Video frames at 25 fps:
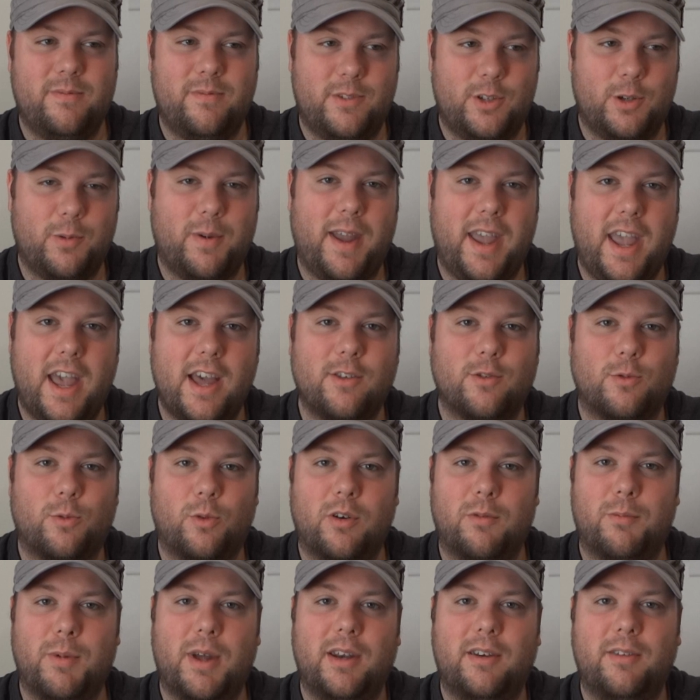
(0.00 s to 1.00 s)
so my hands
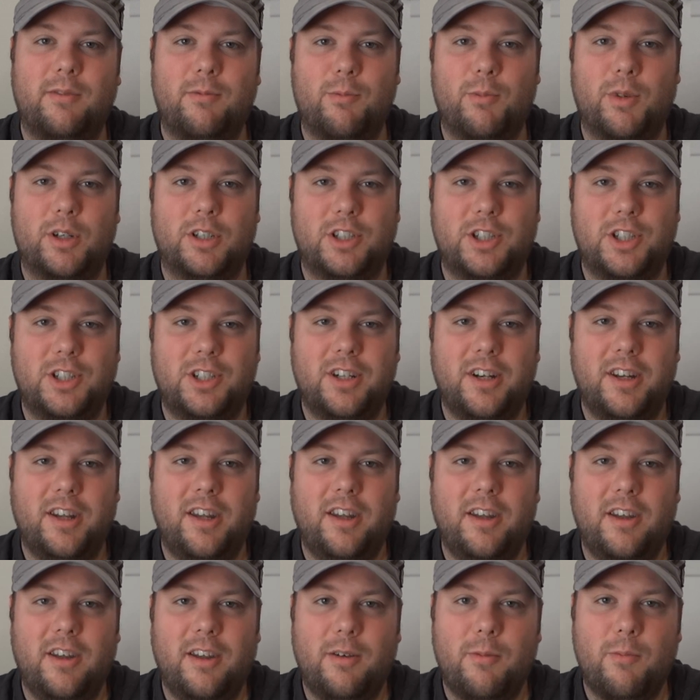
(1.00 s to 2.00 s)
would have been much
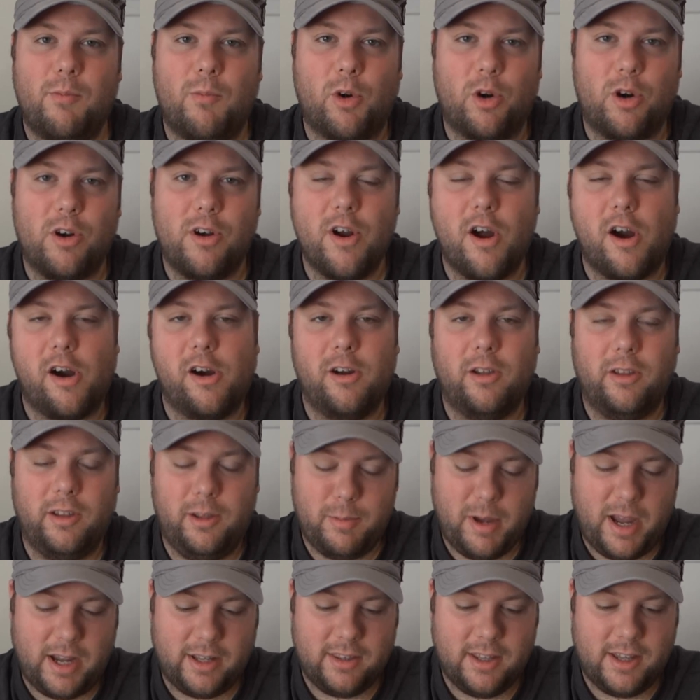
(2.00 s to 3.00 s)
more
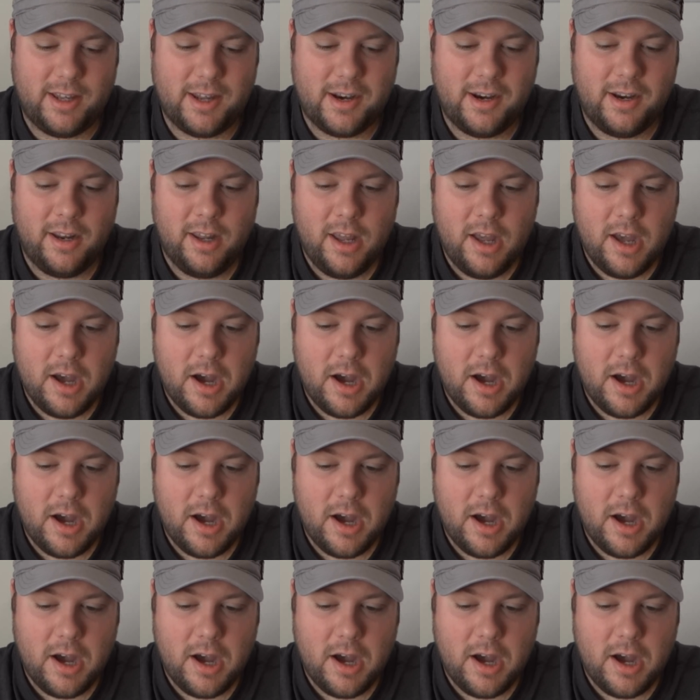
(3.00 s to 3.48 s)
gnarly back then.